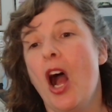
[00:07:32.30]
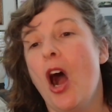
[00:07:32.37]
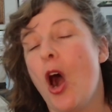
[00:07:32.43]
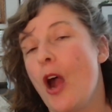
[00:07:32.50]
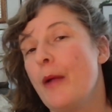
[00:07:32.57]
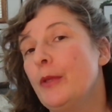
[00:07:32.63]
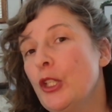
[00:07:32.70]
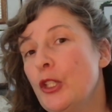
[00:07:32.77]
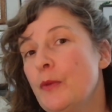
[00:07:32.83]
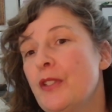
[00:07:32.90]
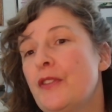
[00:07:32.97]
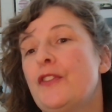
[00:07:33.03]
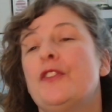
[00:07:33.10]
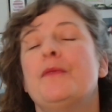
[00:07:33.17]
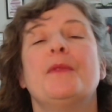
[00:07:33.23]
I'm going to
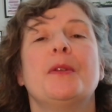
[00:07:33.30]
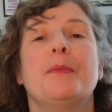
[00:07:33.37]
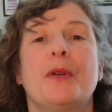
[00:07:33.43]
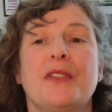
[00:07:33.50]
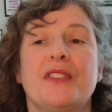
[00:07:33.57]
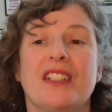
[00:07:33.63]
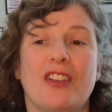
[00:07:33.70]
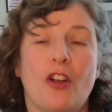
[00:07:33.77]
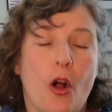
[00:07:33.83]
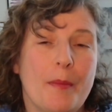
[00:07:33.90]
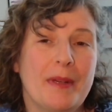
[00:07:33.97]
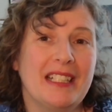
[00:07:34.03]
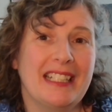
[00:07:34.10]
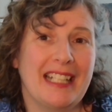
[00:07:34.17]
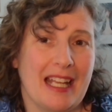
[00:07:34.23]
assume the most
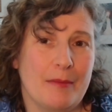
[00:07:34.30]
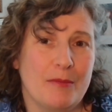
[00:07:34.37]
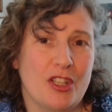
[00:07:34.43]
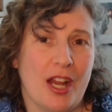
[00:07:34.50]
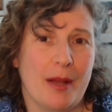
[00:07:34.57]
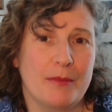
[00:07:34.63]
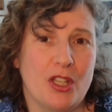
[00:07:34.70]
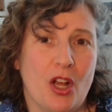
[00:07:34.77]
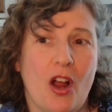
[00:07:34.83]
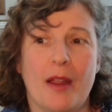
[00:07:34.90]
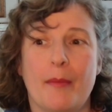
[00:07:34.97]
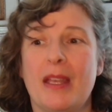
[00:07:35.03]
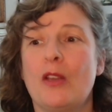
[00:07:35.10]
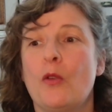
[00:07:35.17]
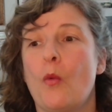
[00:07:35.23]
common Game Jam
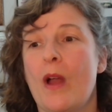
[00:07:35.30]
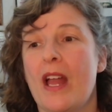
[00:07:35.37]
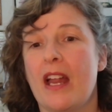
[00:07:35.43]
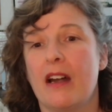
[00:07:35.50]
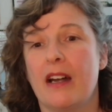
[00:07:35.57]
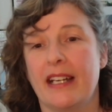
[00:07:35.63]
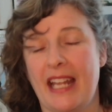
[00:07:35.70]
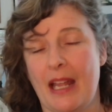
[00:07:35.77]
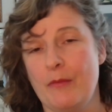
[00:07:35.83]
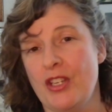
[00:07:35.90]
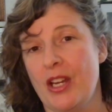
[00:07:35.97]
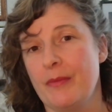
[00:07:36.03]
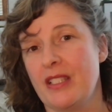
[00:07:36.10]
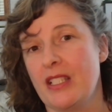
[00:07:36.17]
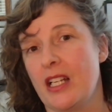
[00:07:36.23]
timing, where a Game
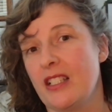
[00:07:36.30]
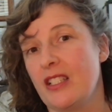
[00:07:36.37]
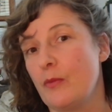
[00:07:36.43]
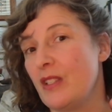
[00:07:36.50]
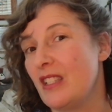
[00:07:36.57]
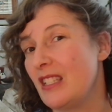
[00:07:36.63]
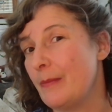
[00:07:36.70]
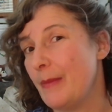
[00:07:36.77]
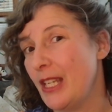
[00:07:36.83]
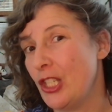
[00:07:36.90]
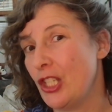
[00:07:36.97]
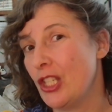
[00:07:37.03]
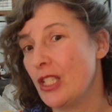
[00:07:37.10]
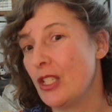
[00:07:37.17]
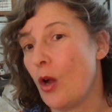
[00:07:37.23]
Jam starts with
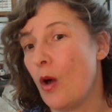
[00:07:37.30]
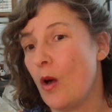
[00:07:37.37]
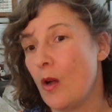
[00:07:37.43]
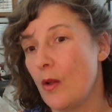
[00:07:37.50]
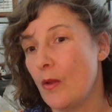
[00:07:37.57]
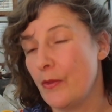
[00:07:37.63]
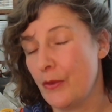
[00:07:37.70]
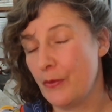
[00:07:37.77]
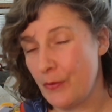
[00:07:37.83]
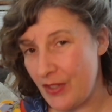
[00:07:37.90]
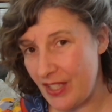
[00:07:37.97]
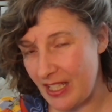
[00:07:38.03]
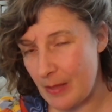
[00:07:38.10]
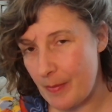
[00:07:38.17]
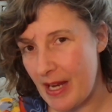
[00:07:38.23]
speeches on
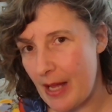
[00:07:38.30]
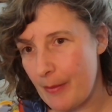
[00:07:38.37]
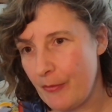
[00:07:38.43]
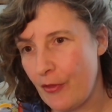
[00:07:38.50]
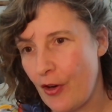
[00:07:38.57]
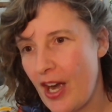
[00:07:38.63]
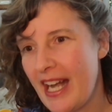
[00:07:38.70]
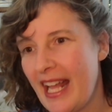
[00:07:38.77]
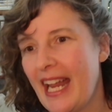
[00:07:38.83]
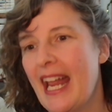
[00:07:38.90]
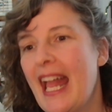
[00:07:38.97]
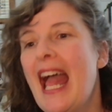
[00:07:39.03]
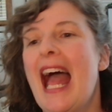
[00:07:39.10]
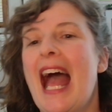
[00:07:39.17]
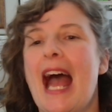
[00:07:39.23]
6 p.m. Friday
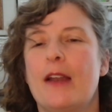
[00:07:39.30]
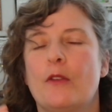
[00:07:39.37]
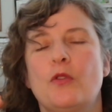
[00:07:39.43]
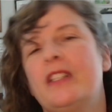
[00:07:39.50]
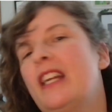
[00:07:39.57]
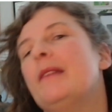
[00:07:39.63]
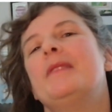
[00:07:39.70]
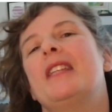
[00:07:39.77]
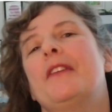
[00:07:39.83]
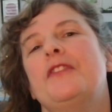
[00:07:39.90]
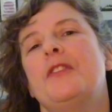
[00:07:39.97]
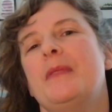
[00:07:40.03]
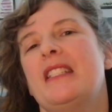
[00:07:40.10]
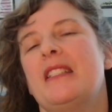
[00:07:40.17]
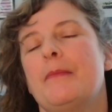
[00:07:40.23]
and all games have
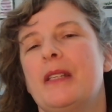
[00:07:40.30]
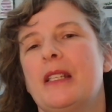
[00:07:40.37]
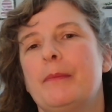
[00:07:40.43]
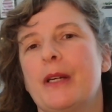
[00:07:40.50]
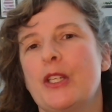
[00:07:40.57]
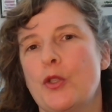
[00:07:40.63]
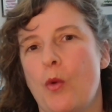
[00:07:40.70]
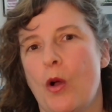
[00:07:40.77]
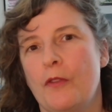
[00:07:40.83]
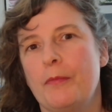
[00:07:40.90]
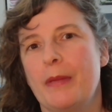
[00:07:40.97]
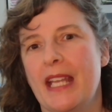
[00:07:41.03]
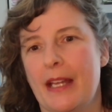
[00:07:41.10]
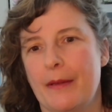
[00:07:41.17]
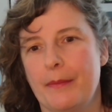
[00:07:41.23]
to be submitted by 12
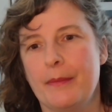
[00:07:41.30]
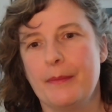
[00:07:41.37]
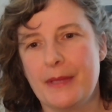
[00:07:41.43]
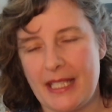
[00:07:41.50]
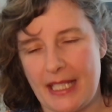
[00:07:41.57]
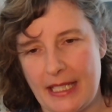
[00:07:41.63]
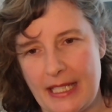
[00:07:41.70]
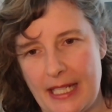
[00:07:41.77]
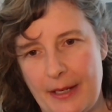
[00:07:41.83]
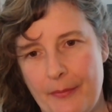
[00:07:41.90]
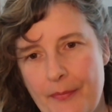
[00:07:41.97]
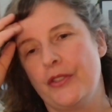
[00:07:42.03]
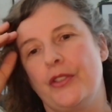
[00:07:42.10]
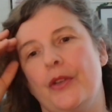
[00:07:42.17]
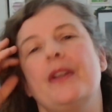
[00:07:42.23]
p.m. Sunday.
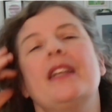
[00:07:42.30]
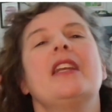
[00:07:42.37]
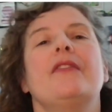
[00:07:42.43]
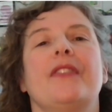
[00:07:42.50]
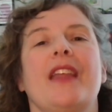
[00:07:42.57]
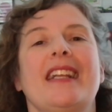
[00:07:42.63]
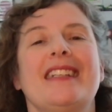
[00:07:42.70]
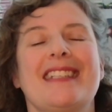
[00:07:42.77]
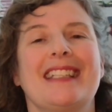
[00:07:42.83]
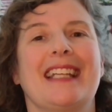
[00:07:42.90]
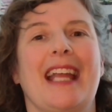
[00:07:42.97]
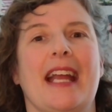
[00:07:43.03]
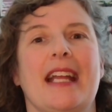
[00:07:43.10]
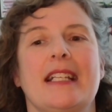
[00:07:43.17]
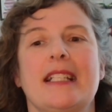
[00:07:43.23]
So if that's the
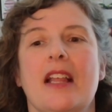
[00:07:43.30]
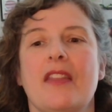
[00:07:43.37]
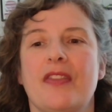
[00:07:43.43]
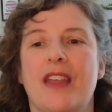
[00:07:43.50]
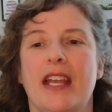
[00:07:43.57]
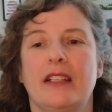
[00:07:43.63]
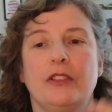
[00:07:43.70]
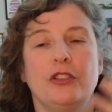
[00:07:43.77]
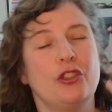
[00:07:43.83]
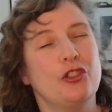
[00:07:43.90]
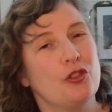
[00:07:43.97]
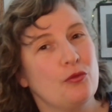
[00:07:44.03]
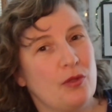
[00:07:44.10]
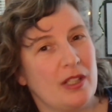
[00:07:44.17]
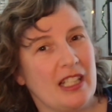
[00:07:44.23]
case, then you
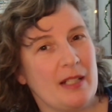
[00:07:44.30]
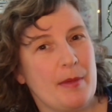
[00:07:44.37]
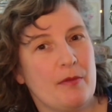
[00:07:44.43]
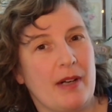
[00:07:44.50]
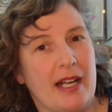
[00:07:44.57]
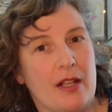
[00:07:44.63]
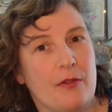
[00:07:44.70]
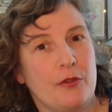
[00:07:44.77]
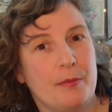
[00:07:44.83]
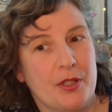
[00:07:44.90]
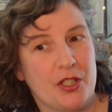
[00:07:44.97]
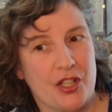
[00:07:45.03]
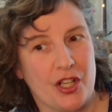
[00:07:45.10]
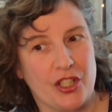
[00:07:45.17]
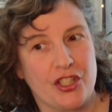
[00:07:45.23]
should really be ready for
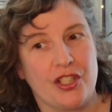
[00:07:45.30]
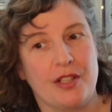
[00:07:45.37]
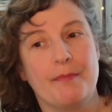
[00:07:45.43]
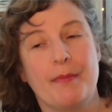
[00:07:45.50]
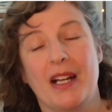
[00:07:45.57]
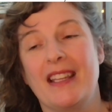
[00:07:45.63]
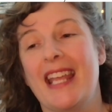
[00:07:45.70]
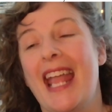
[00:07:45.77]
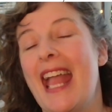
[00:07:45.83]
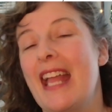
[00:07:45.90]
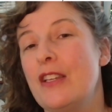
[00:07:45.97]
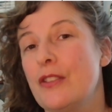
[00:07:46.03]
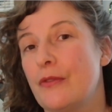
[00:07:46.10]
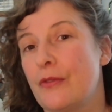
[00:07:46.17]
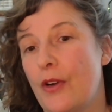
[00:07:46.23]
production by the
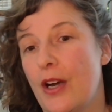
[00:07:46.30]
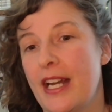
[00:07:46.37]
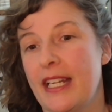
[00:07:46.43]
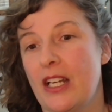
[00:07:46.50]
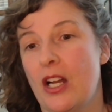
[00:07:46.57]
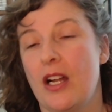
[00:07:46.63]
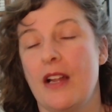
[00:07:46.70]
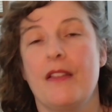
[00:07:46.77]
end of Friday night.